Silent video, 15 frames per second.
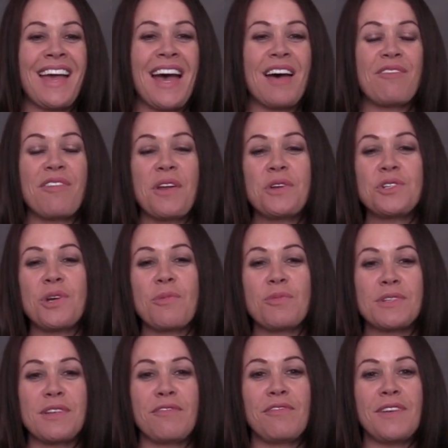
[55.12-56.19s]
Photoshop
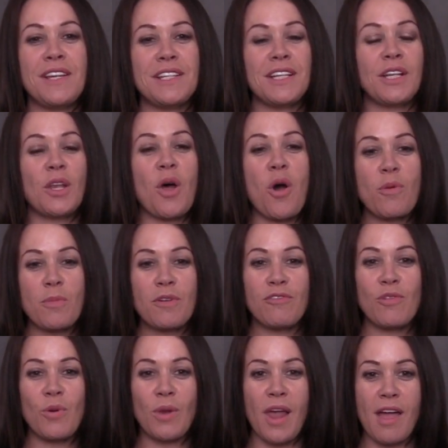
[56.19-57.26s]
was invented long
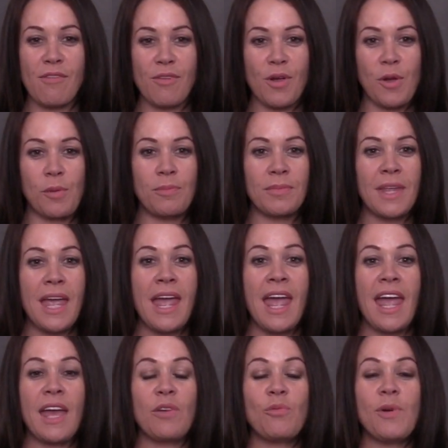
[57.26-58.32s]
before Lightroom,
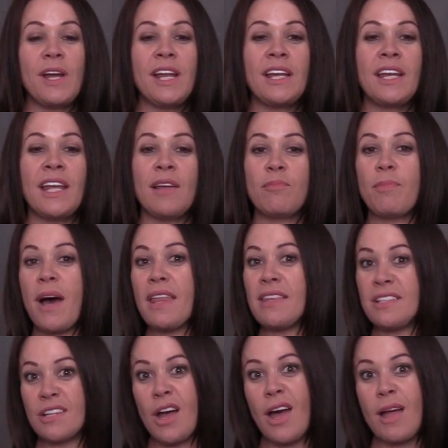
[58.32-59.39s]
and by
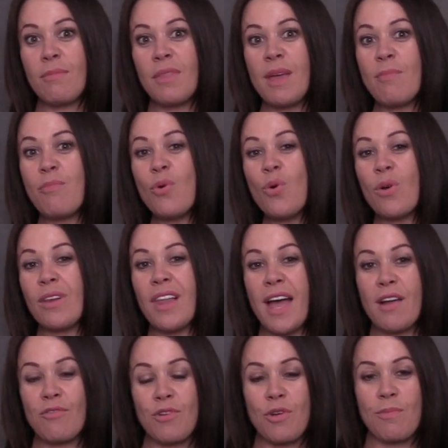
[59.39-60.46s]
the time they brought
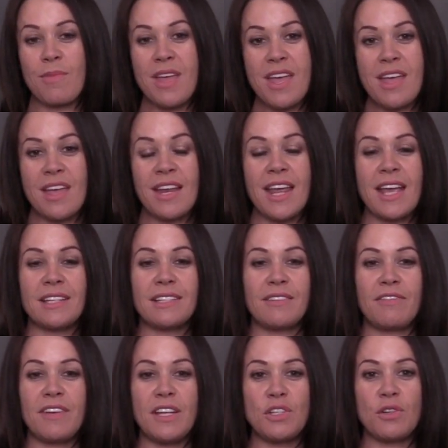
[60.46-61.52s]
Lightroom in as a
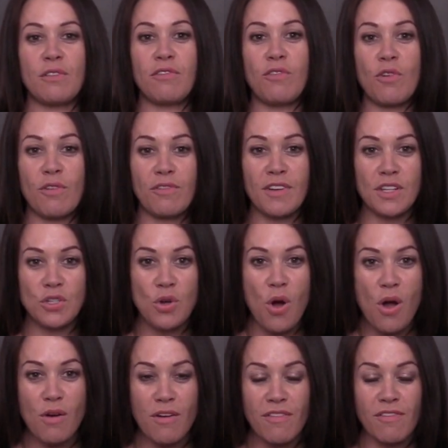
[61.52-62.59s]
feature for
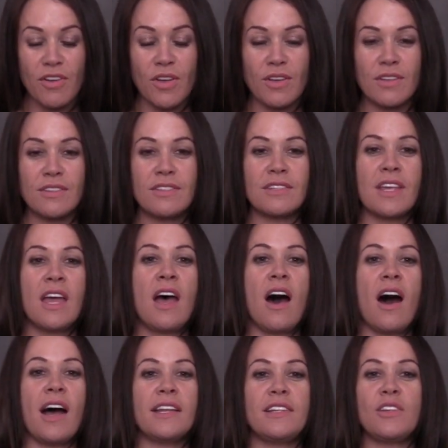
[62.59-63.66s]
photographers,
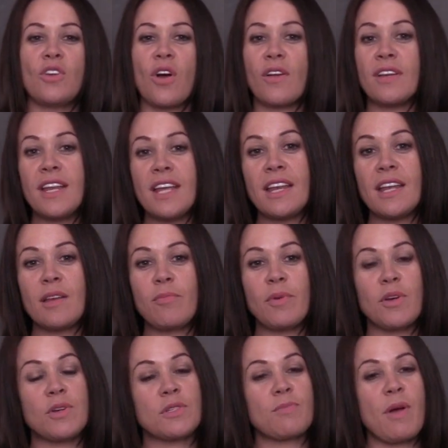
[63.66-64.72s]
I did not it
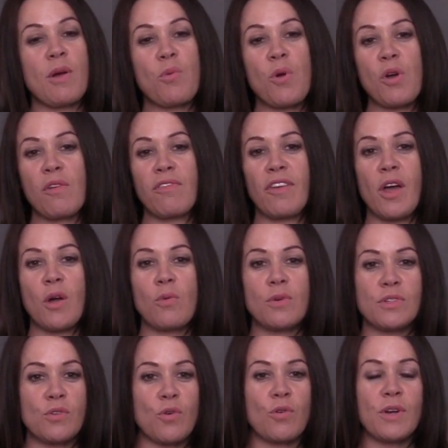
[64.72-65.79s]
because my workflow
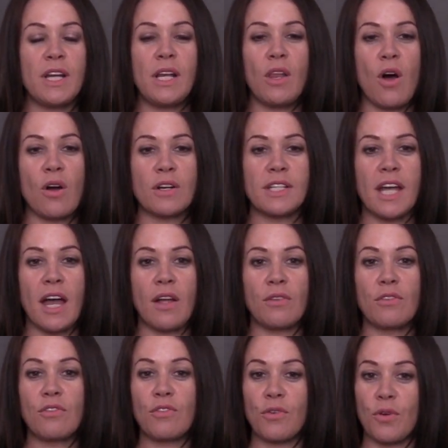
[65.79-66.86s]
was already locked
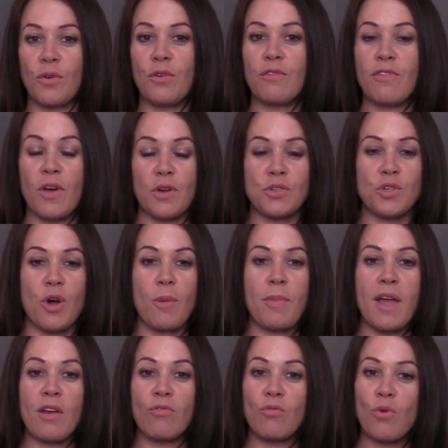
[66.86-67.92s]
down through Photoshop
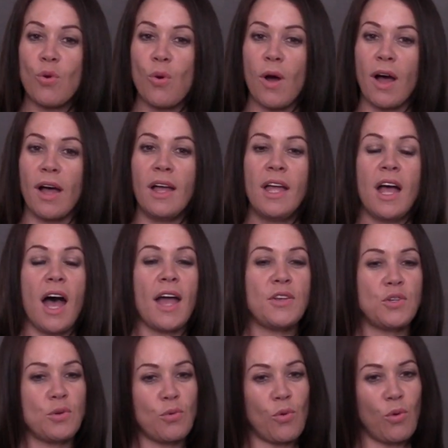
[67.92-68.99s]
and RAW. I
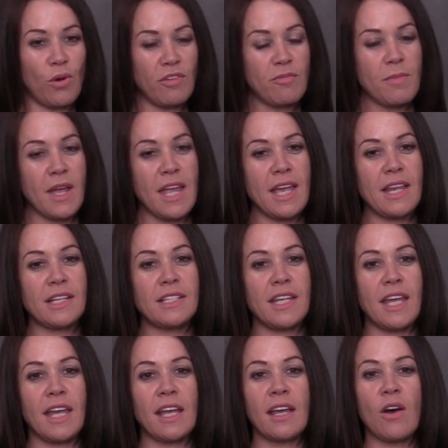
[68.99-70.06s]
do all of my
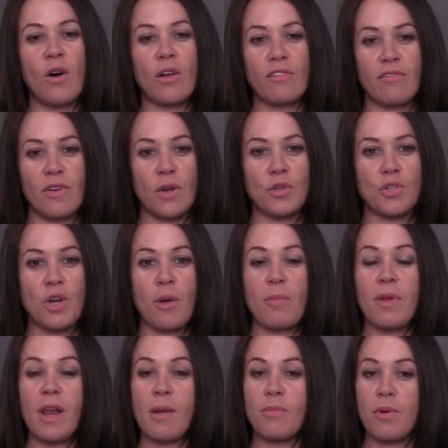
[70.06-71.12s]
editing on
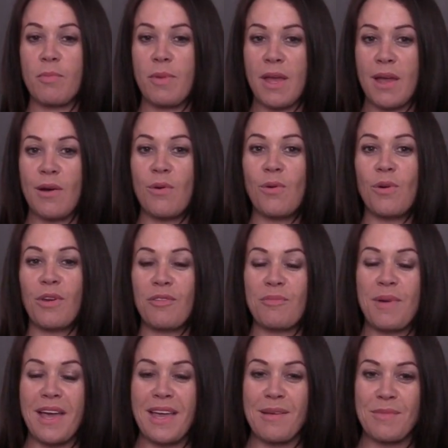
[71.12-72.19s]
Photoshop and I prepare all of
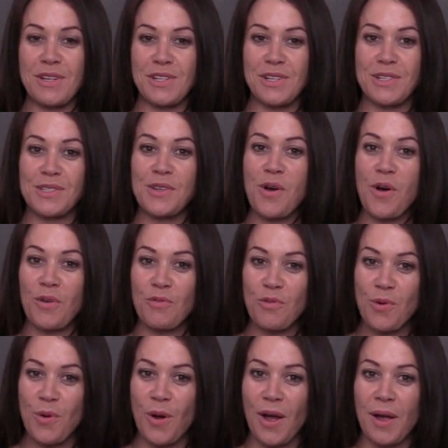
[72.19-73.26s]
my images on
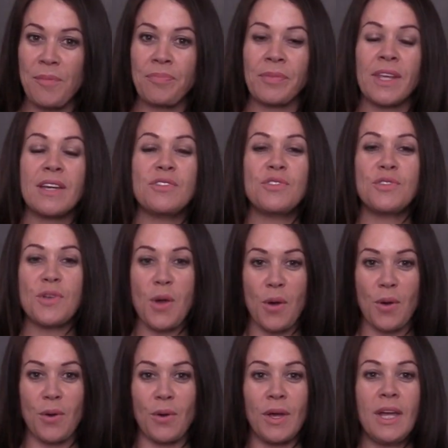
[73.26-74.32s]
RAW.
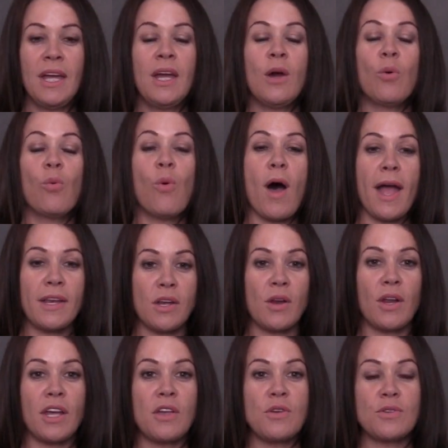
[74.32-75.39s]
So, why
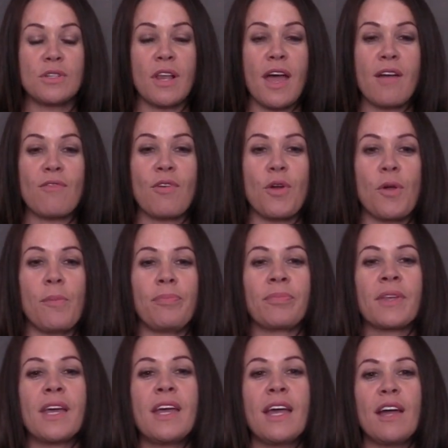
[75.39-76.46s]
don't I use Lightroom?
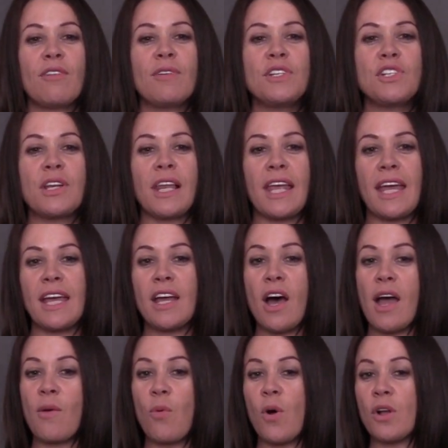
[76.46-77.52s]
Originally,
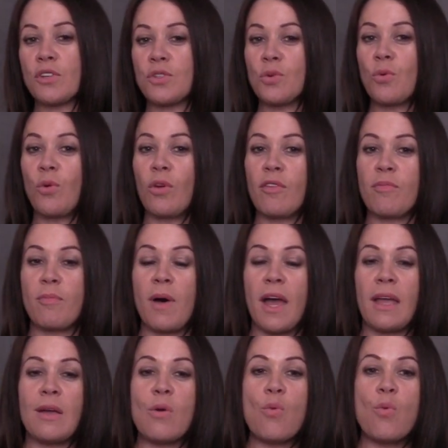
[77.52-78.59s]
I watched all of
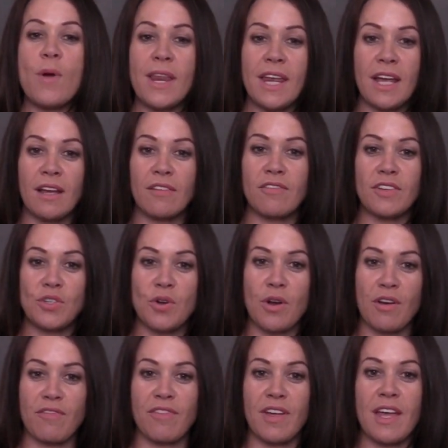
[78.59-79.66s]
my wedding
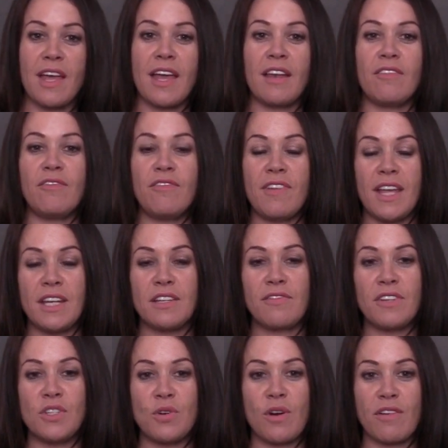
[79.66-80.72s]
photographer and event
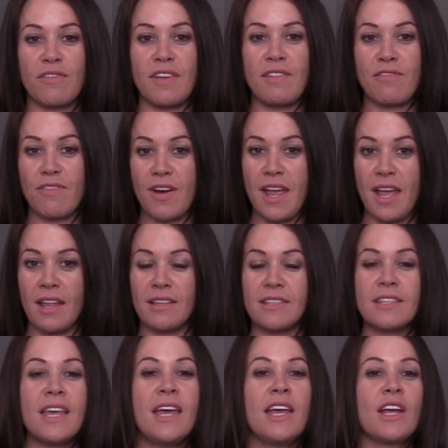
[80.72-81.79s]
photography
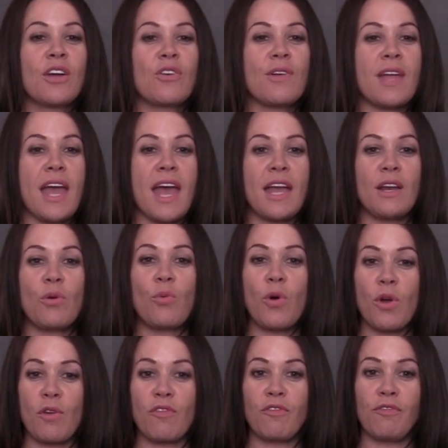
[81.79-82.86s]
friends create
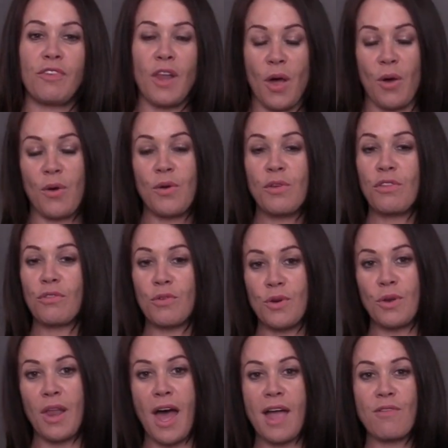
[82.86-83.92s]
workflow
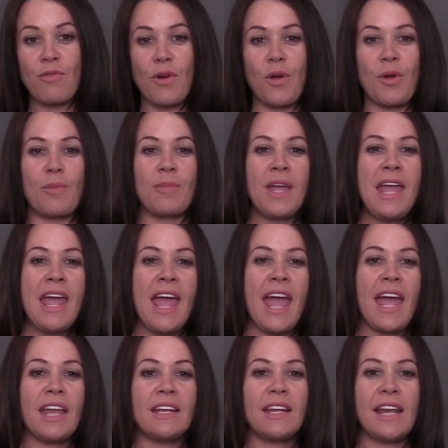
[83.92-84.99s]
through Lightroom,
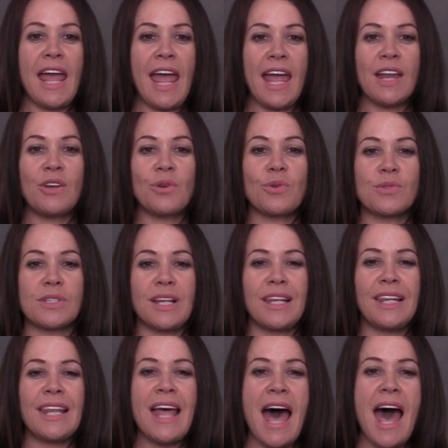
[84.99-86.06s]
and it handles
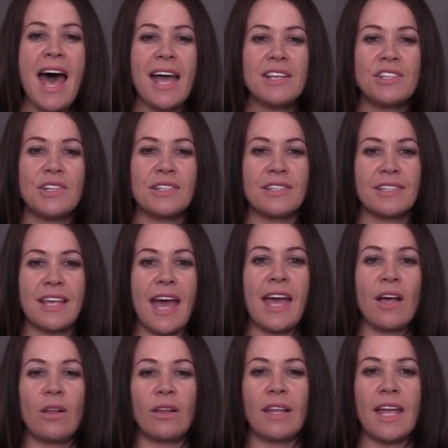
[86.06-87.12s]
large
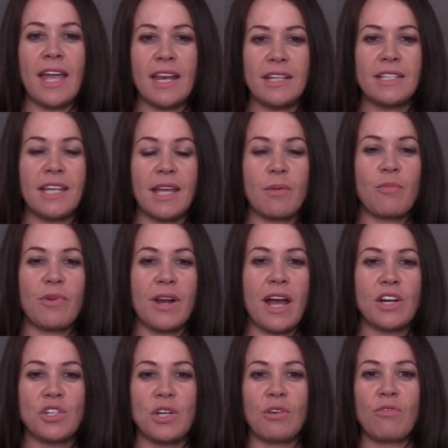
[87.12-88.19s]
scale editing and
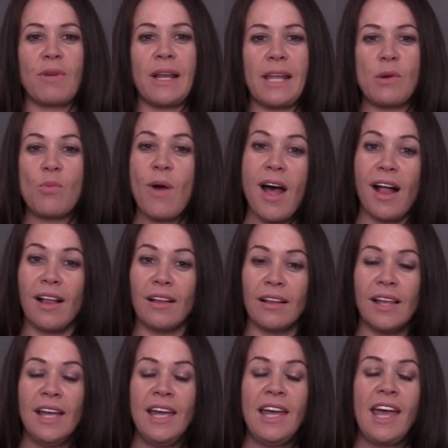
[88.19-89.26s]
production really well.